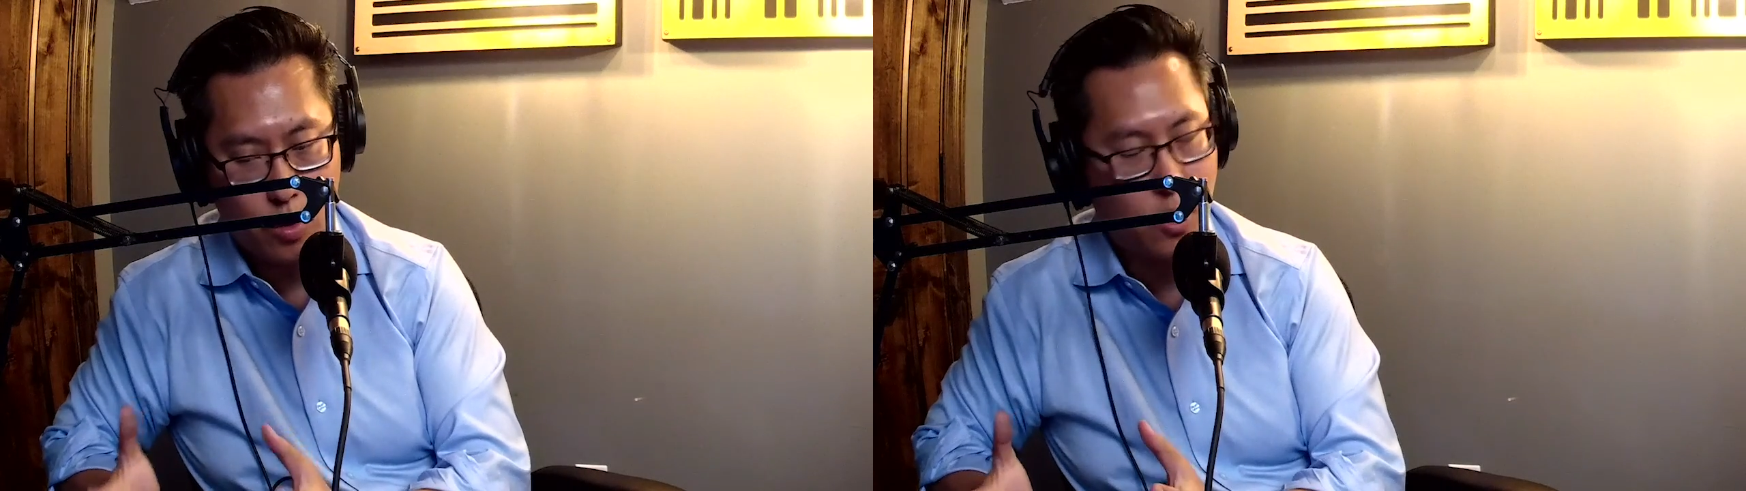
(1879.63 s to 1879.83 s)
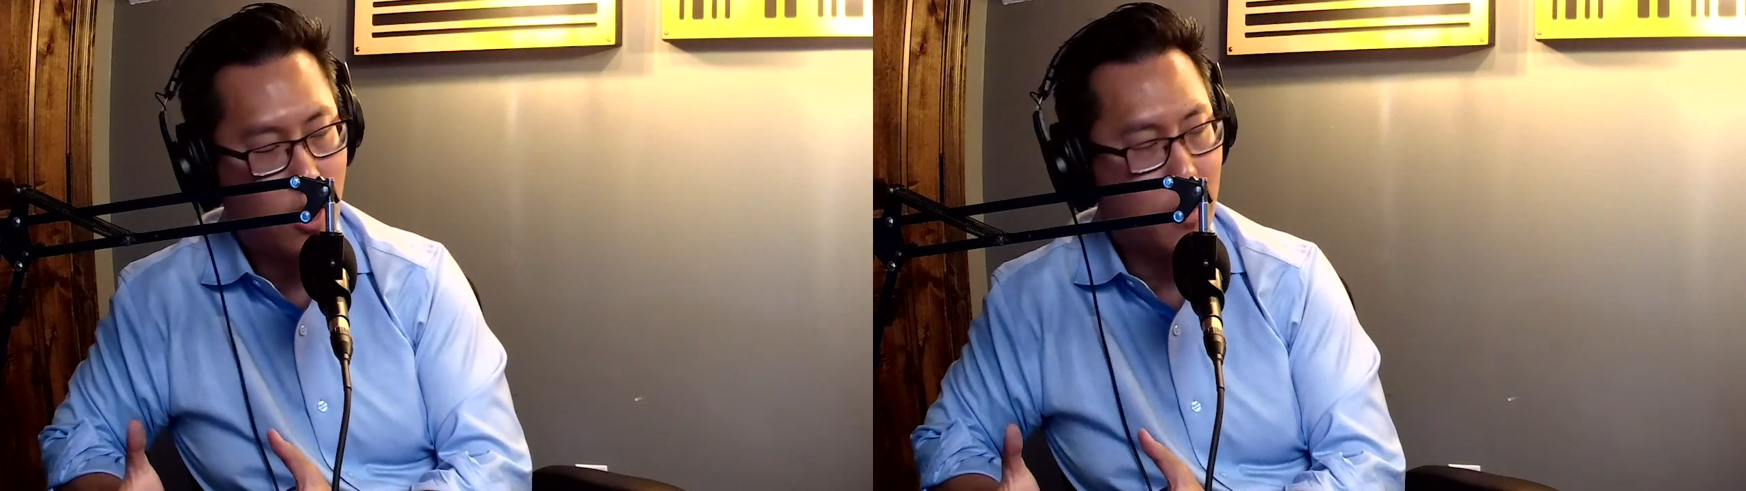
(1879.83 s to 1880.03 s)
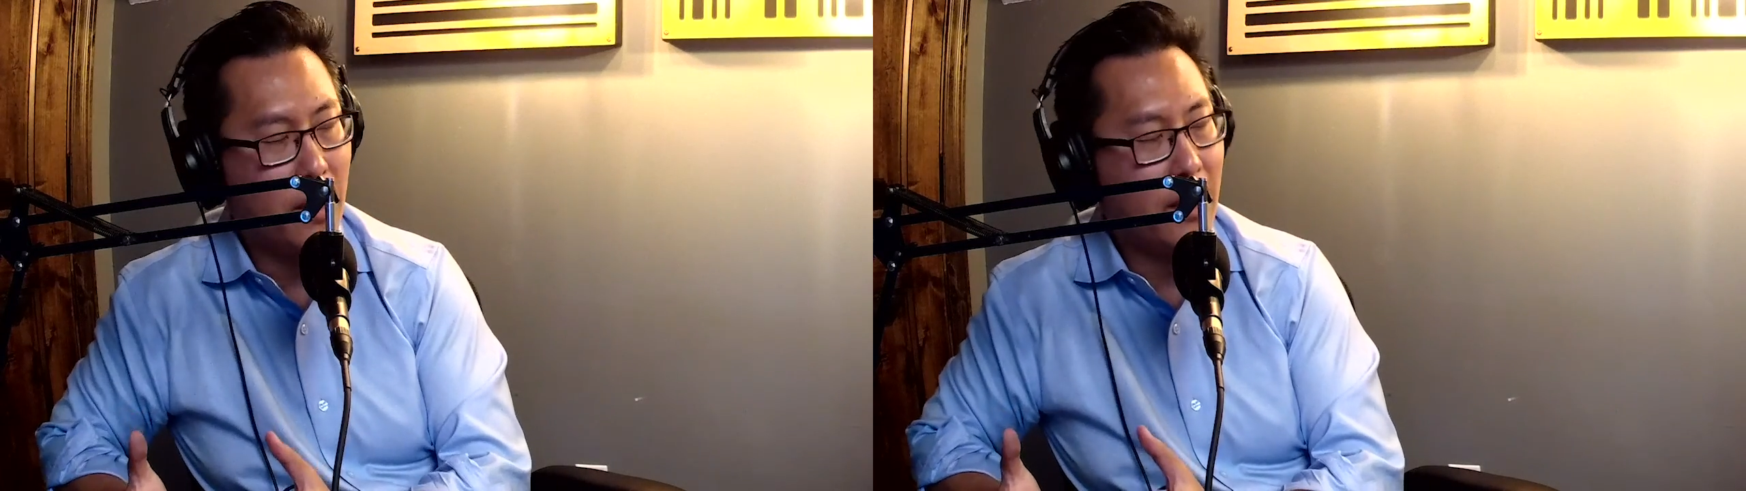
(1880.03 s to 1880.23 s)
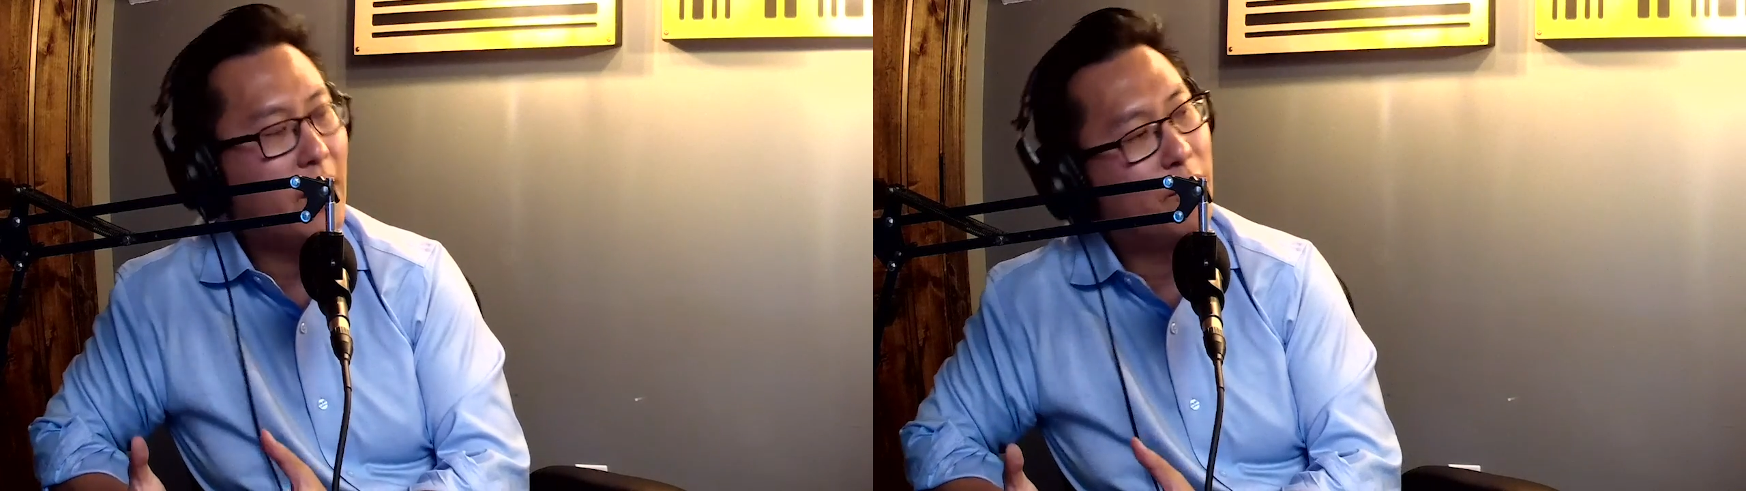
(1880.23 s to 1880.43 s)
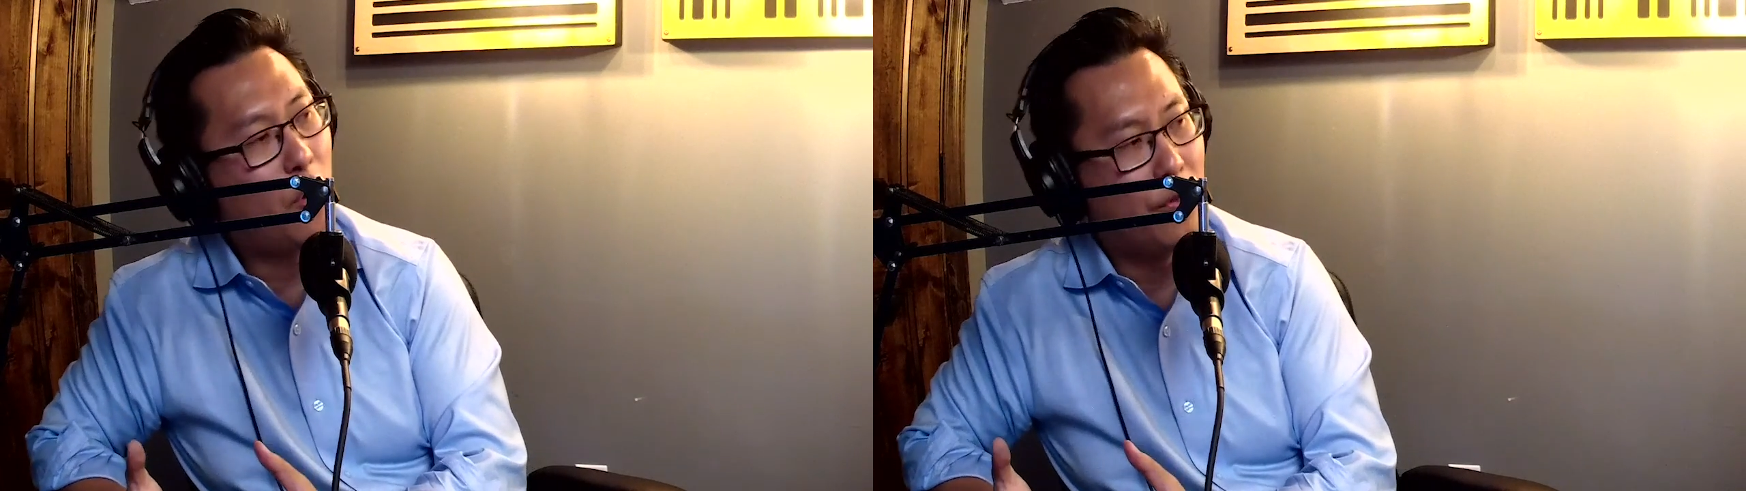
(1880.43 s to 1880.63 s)
we're talking
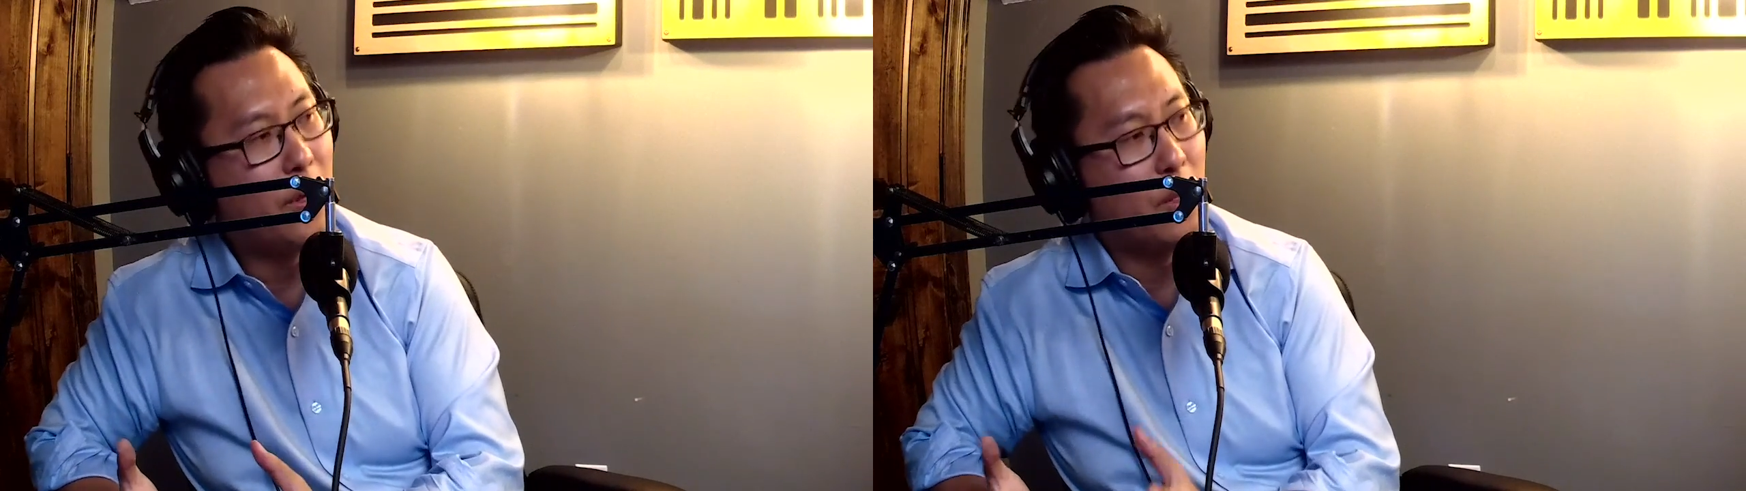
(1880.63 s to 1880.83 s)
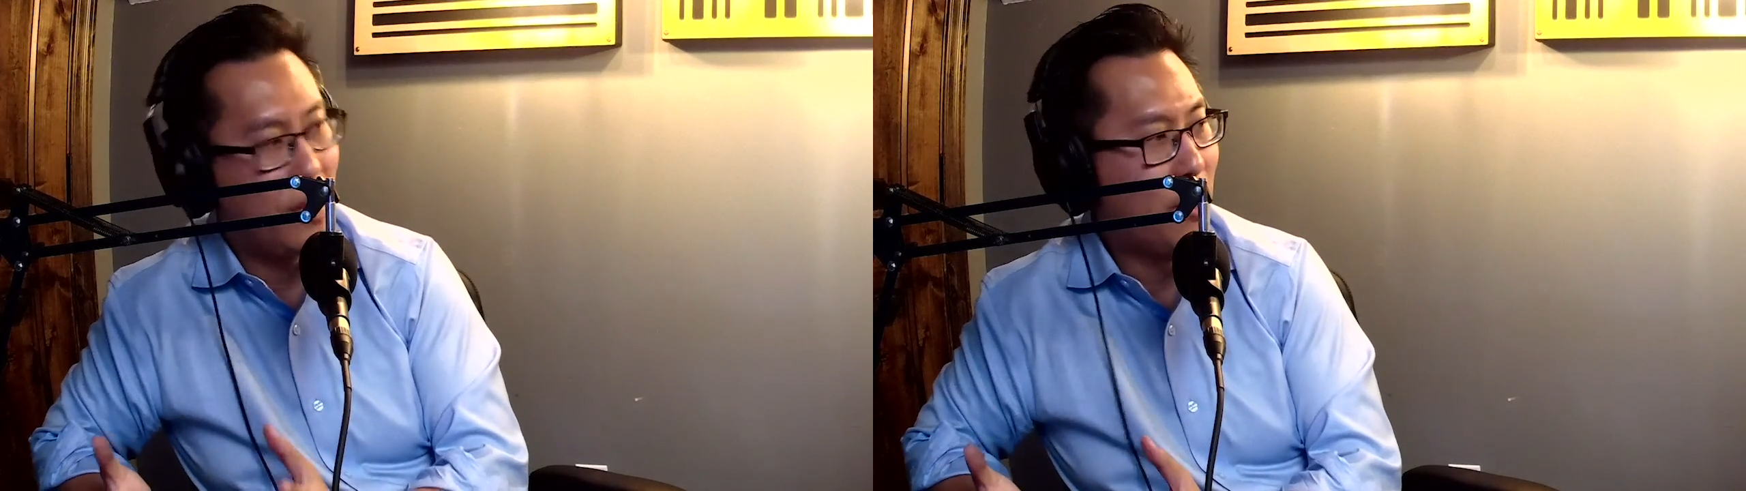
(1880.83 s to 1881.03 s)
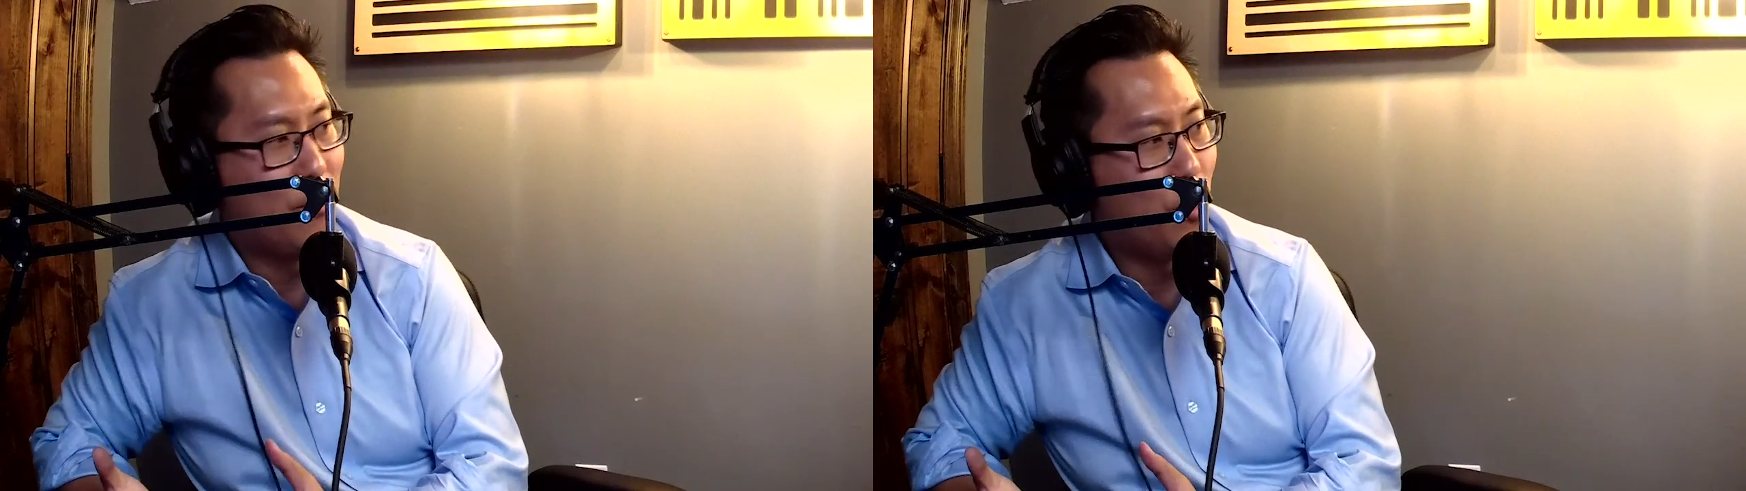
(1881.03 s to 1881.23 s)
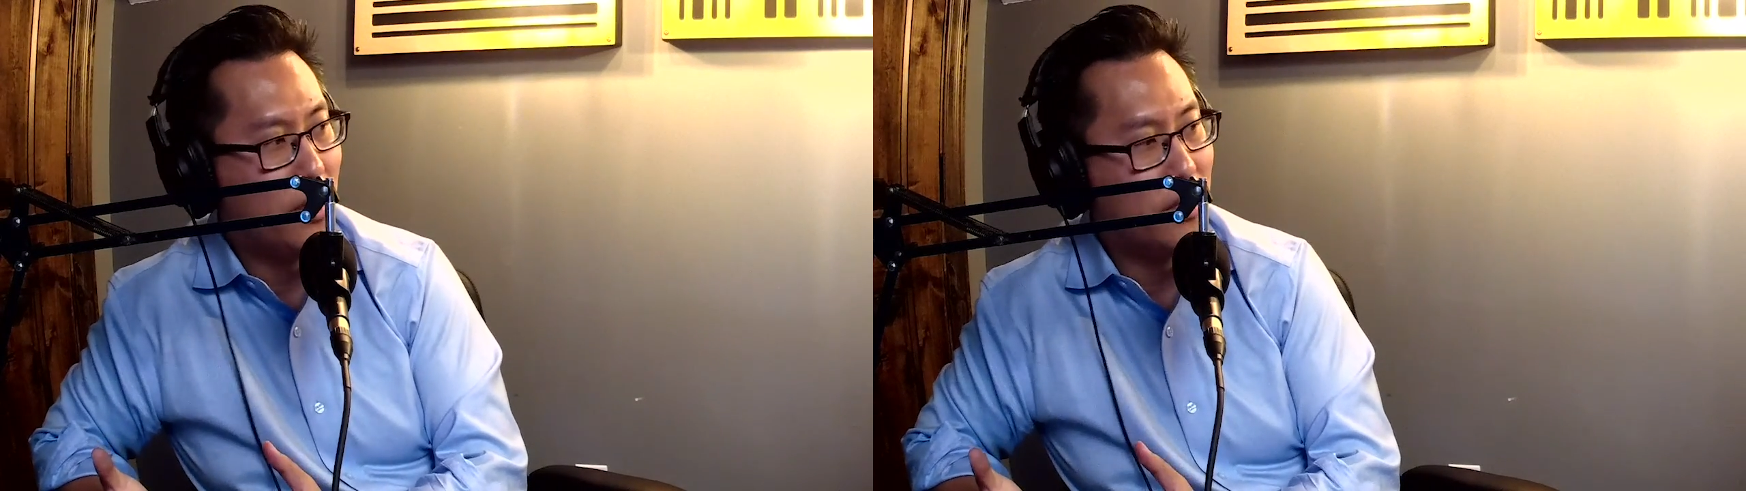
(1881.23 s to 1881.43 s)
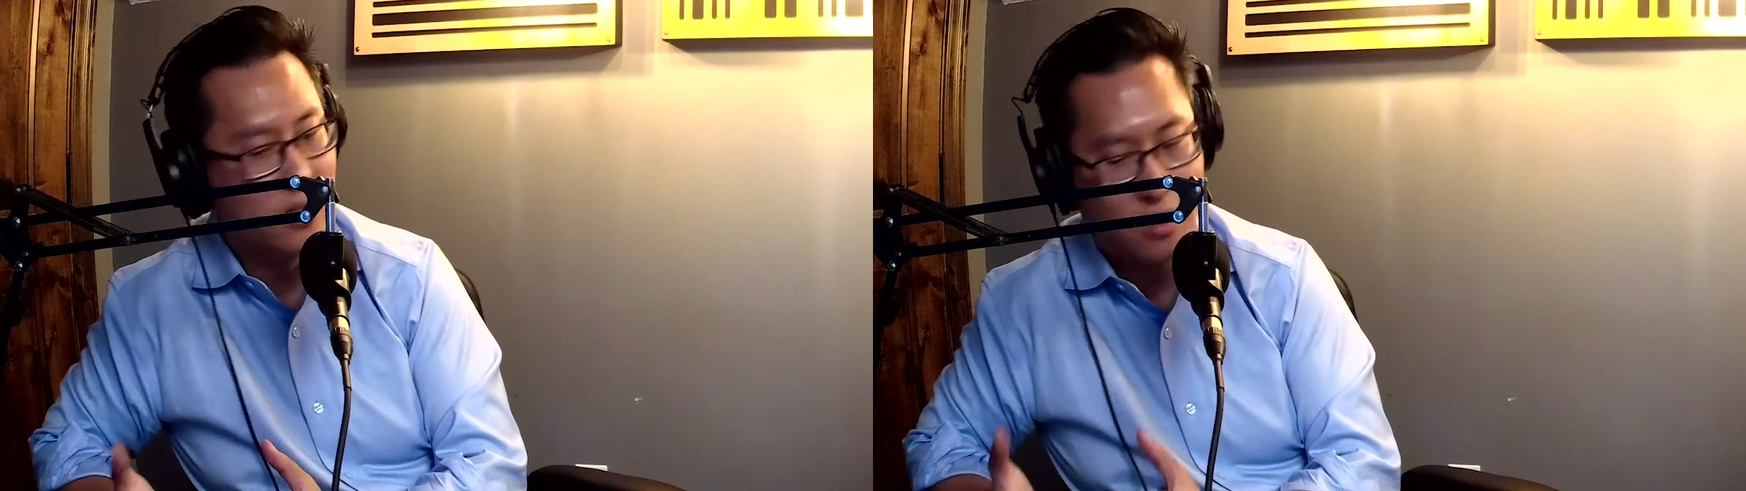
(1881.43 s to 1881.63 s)
about our fellow
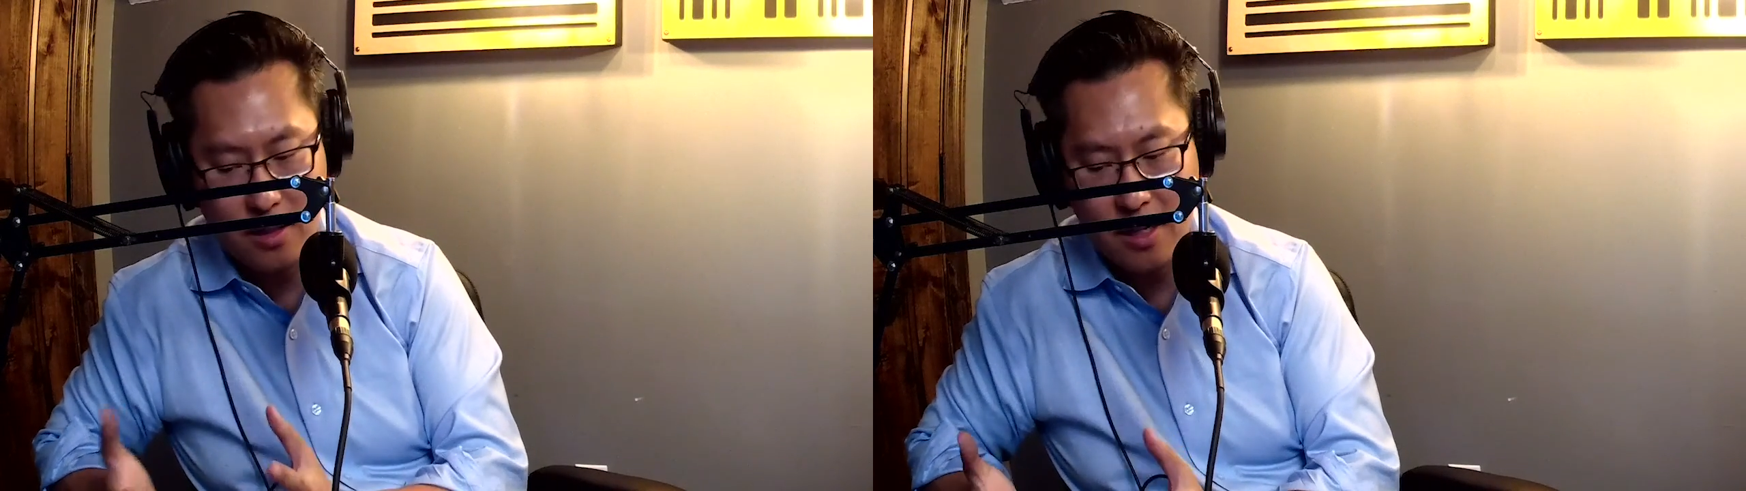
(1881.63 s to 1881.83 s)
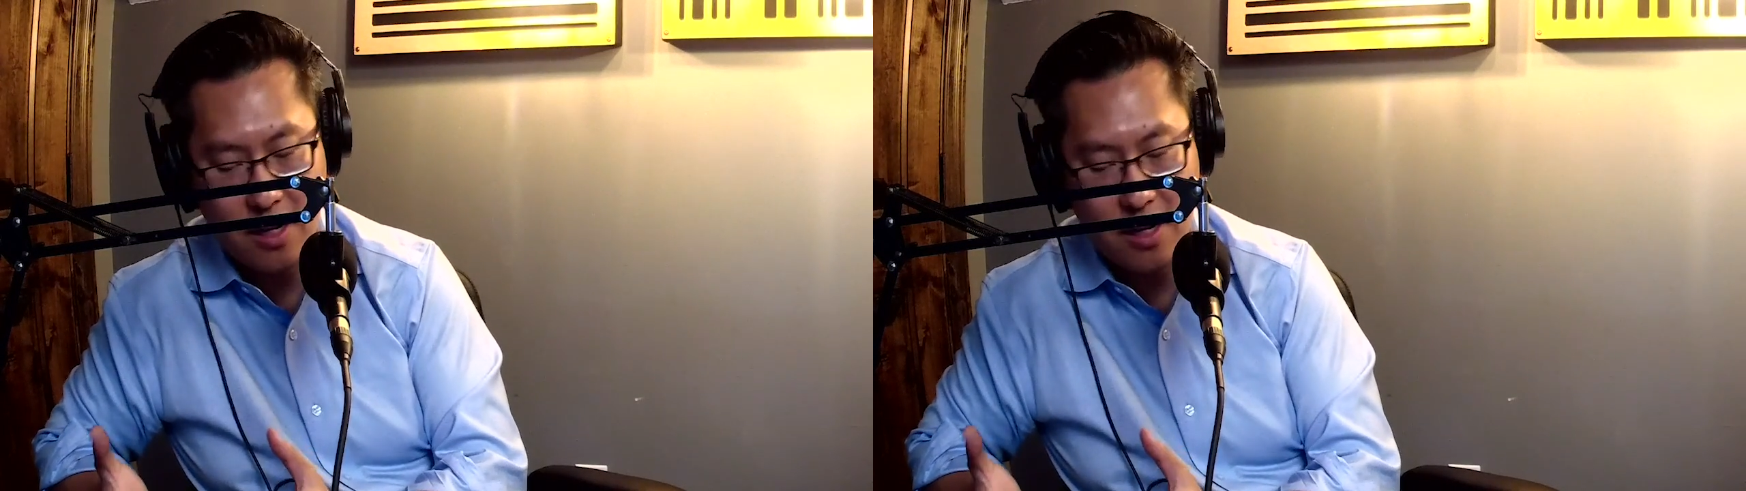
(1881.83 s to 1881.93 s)
Californians